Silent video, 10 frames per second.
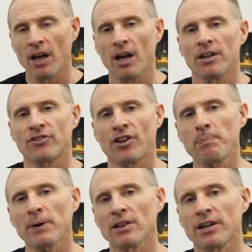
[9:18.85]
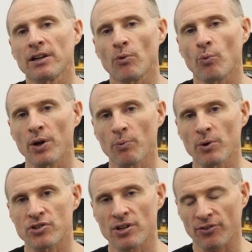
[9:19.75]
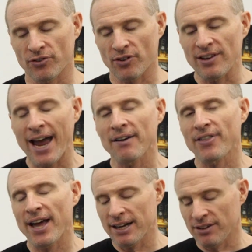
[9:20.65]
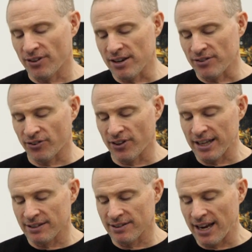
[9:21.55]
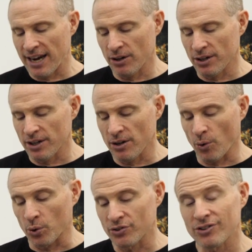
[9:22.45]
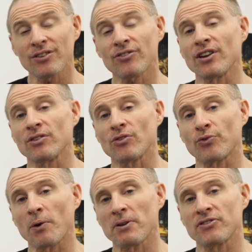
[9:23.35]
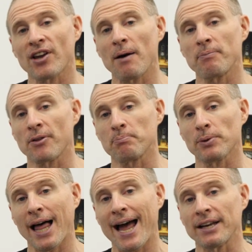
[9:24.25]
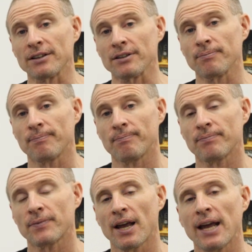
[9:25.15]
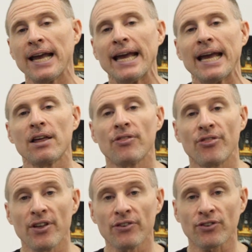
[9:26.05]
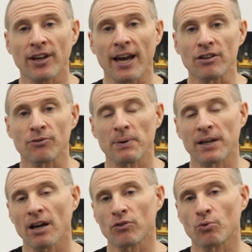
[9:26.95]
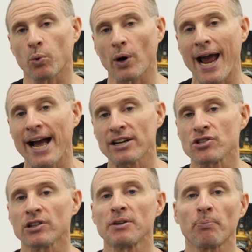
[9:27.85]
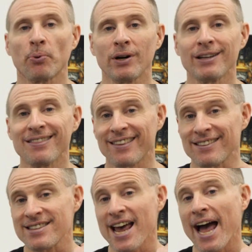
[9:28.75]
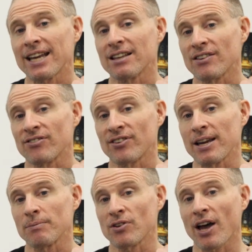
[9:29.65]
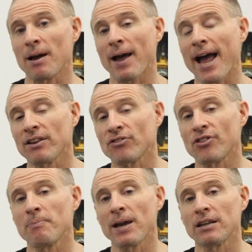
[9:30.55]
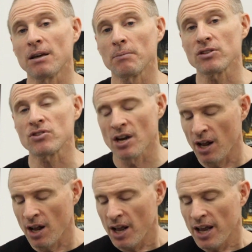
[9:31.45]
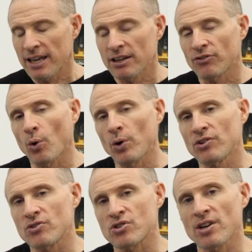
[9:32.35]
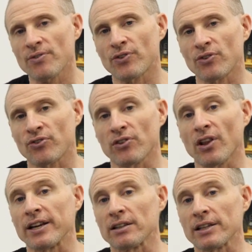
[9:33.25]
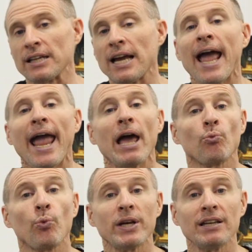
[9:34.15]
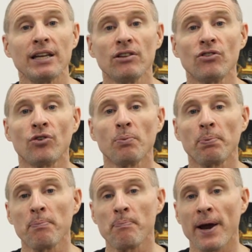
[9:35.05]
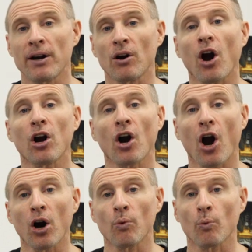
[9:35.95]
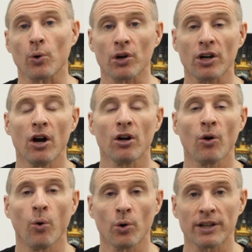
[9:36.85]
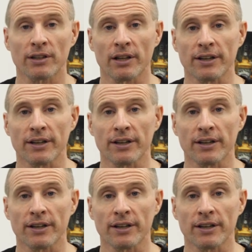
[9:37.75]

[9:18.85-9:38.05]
Typically, we would just have that as a set area or distance from the top of the platen. In this case, because we're actually printing the tag at the same time as the main image, it is going to shift slightly, and we need to prepare our artwork accordingly.